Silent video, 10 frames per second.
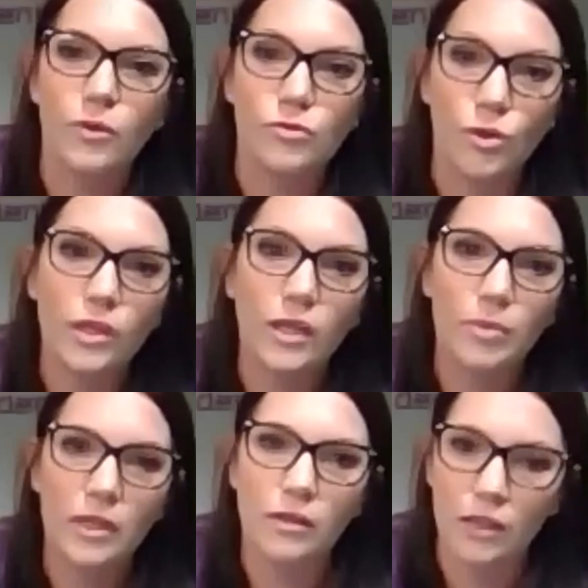you don't keep
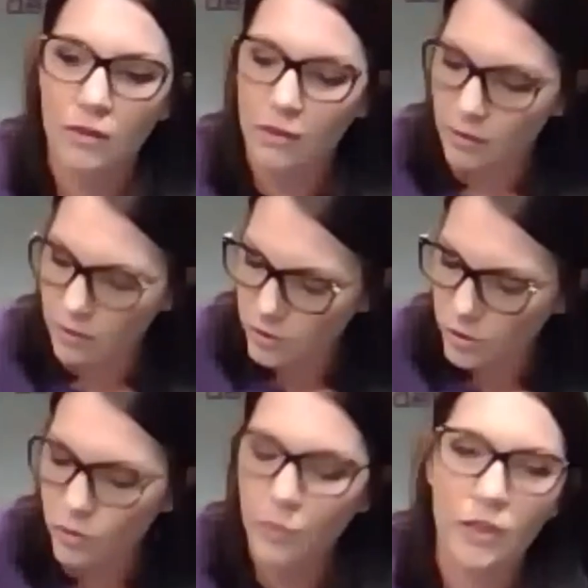it clean, the little
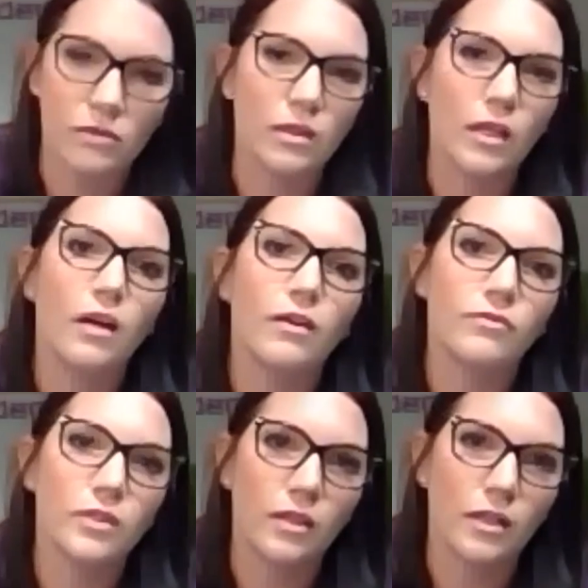tooth bugs love
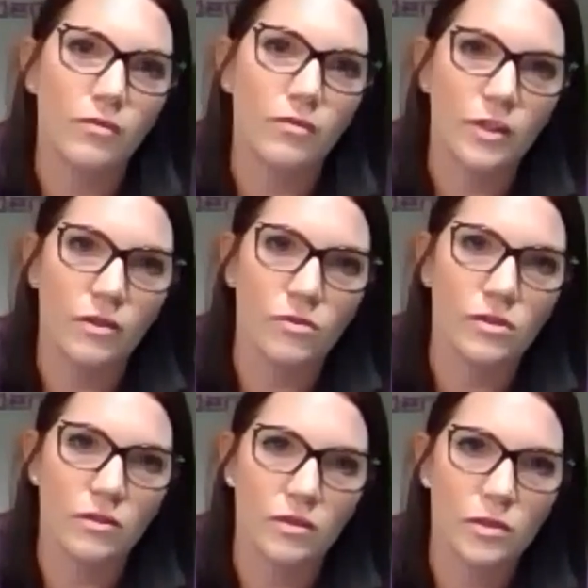to live in
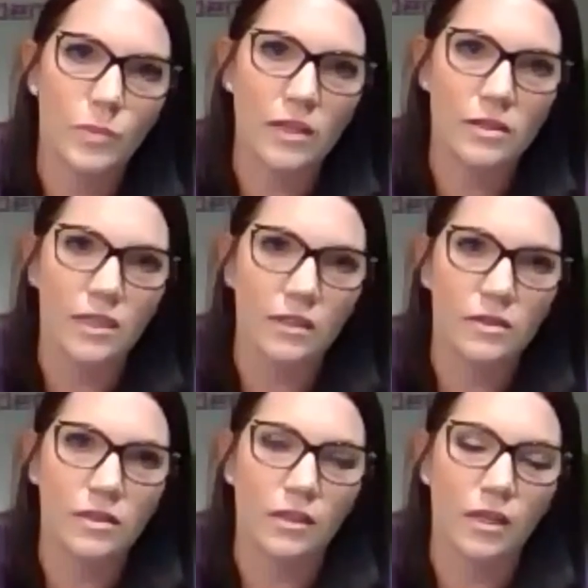those little spots next
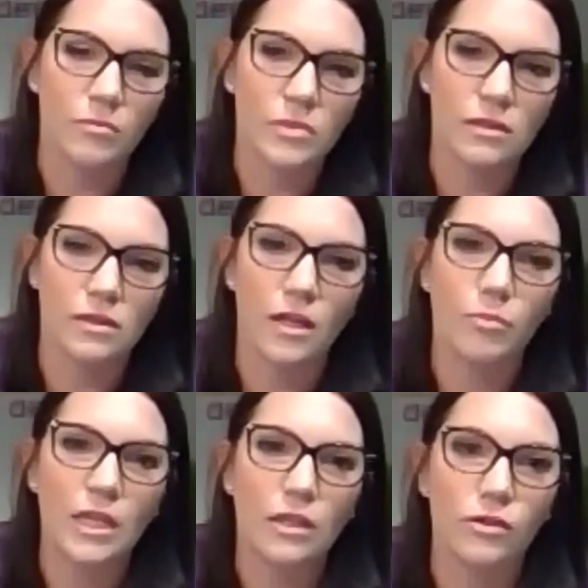to the gums, and they'll
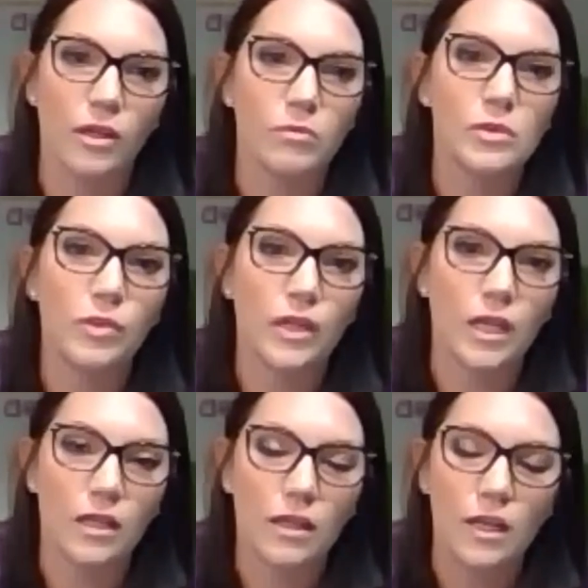make your gums
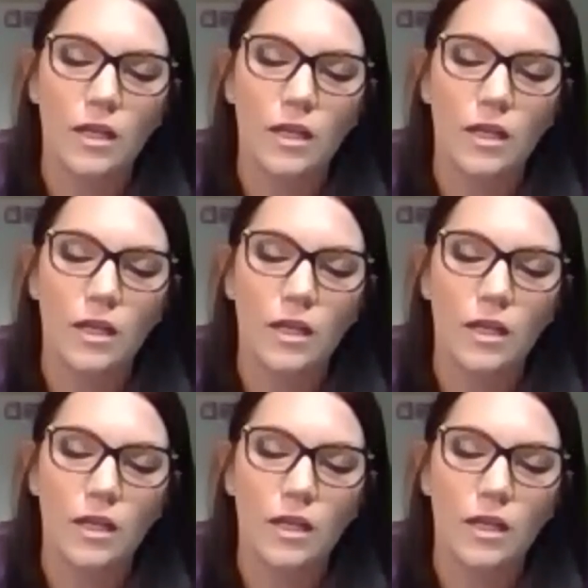bleed.